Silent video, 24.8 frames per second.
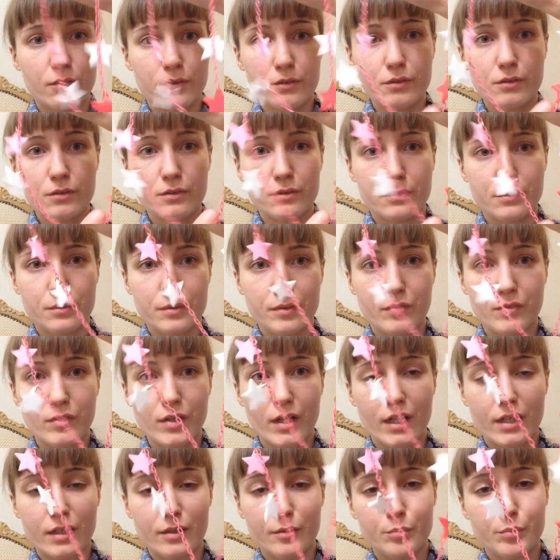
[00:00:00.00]

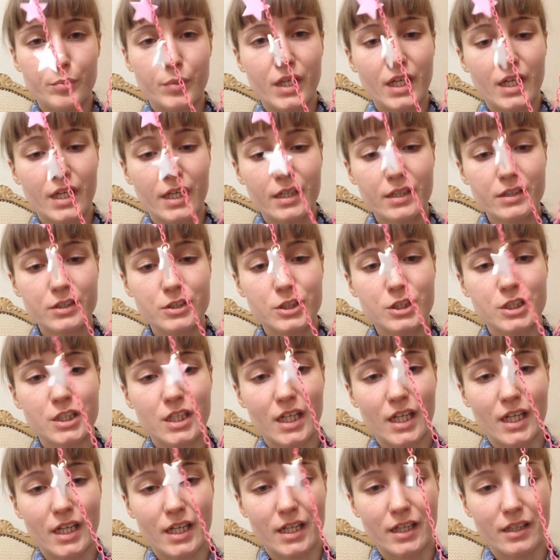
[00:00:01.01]
a pink
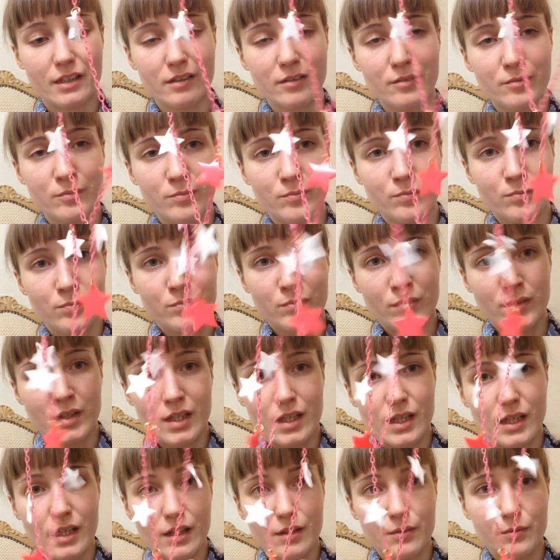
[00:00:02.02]
chain,
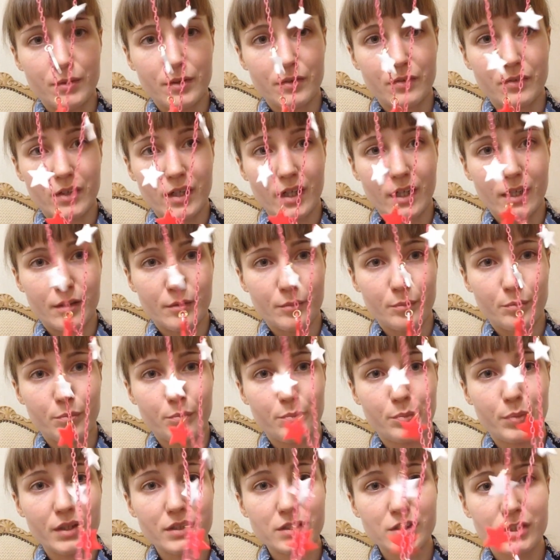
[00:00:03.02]
and we've got a
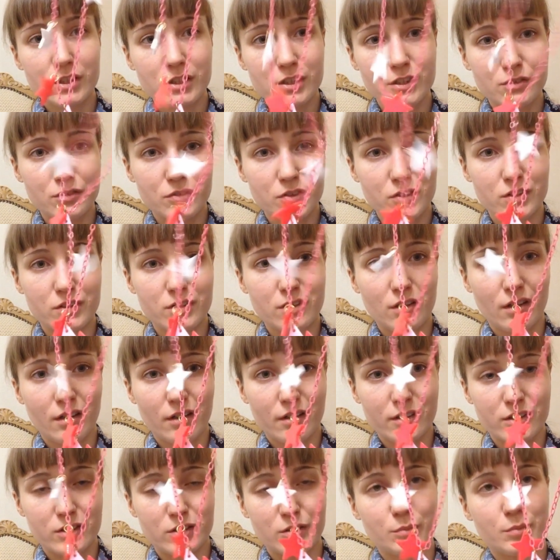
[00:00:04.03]
bunch of
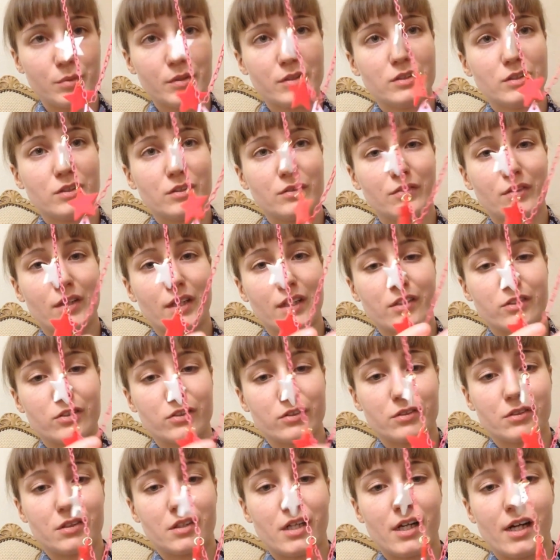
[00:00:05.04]
stars, a bunch of like
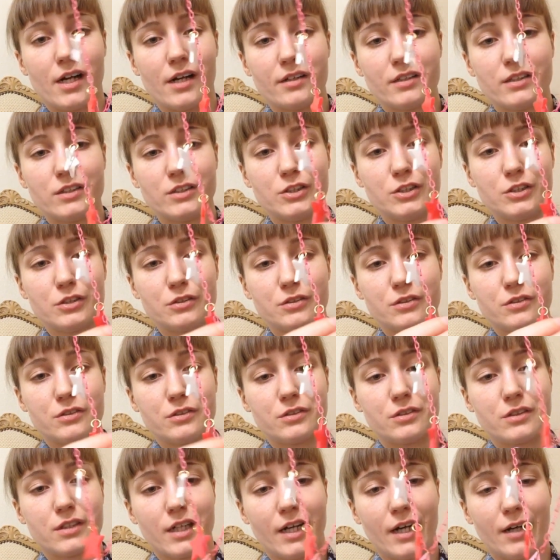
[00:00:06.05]
sort of
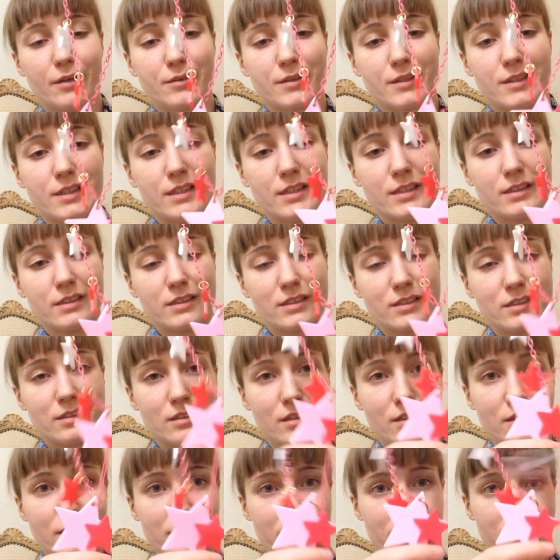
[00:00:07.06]
Harajuku kawaii
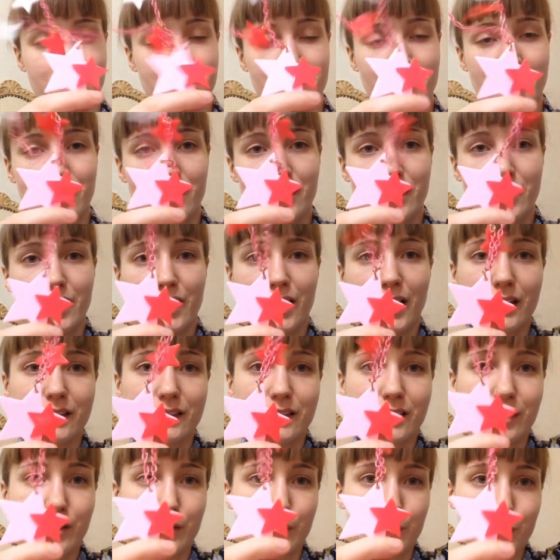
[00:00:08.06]
stars,
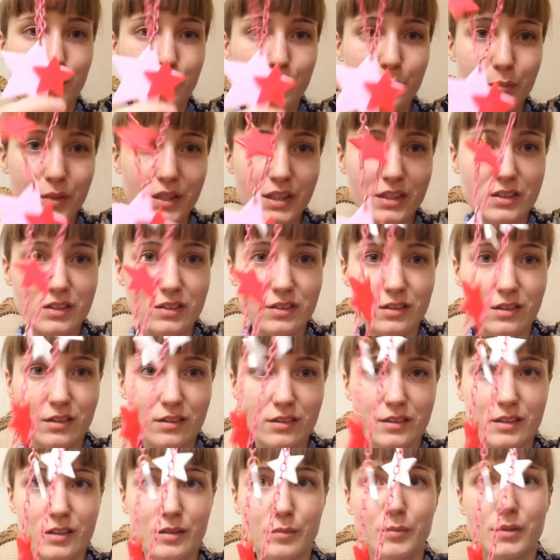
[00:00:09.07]
and then a big
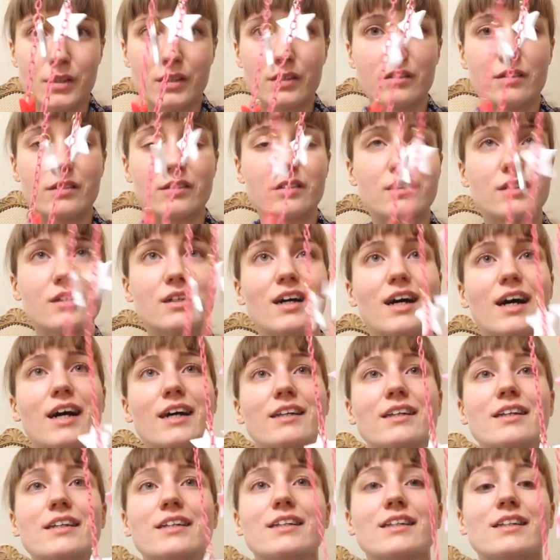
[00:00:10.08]
star in the middle.
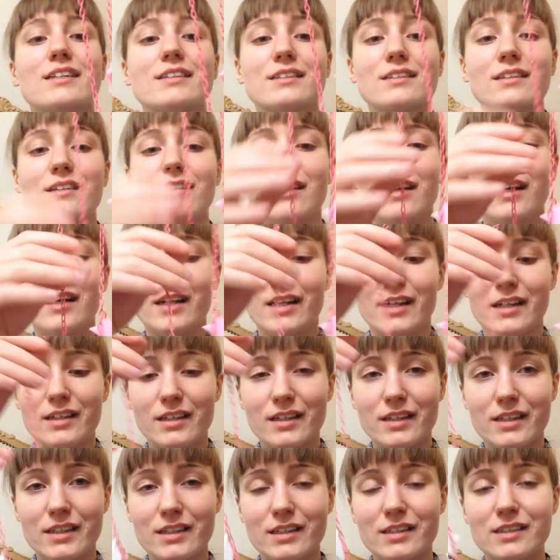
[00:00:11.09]
I like this a lot. I
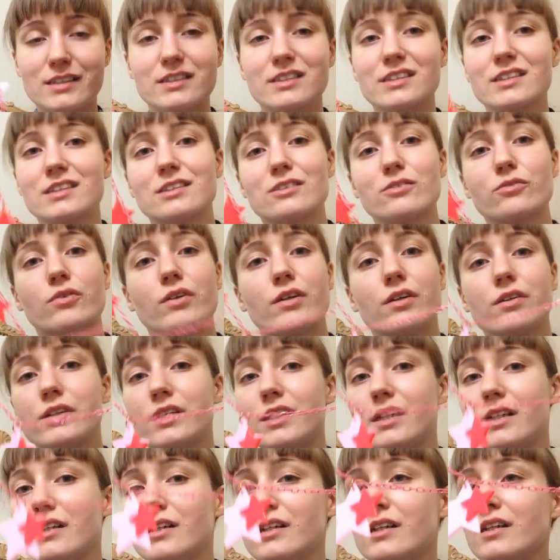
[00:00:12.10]
like it because it's
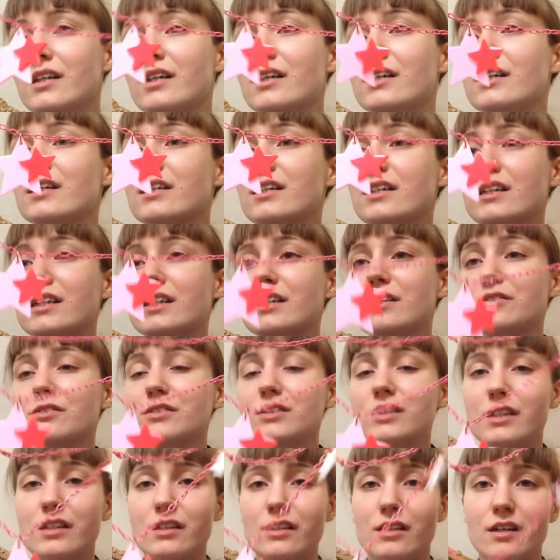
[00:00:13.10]
very
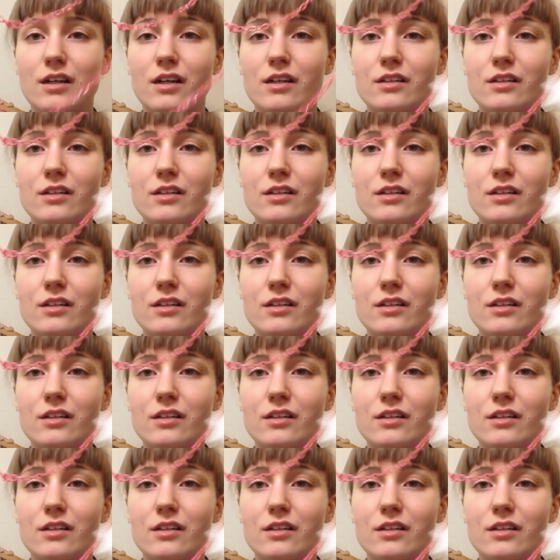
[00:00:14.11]
cute and